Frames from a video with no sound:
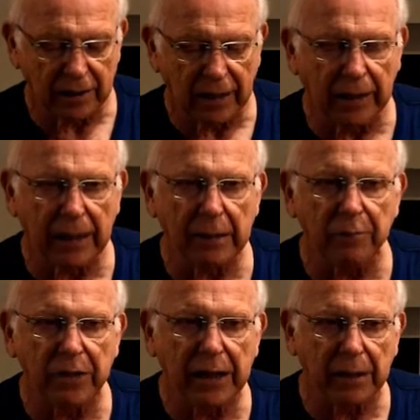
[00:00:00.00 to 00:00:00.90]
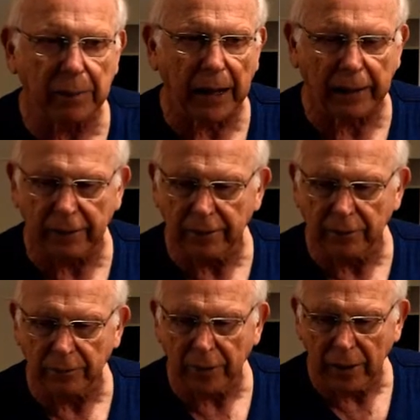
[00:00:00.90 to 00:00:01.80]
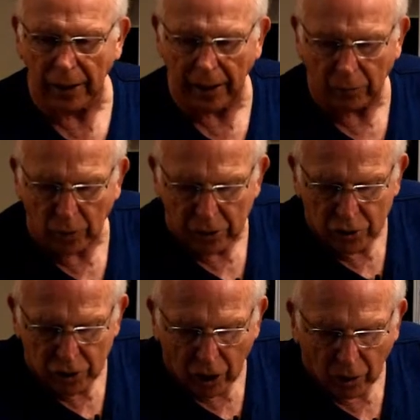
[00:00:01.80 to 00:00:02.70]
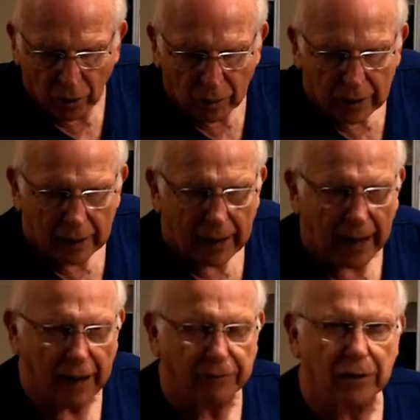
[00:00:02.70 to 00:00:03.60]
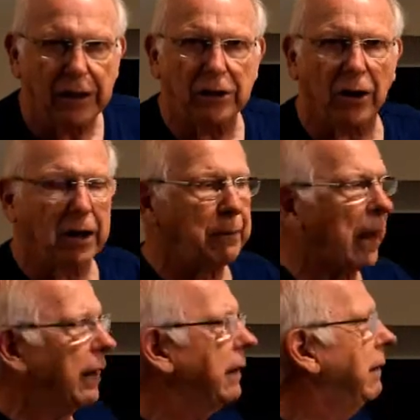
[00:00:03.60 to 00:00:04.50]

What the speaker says: and let them think about it. And with Joe, after he thought about it,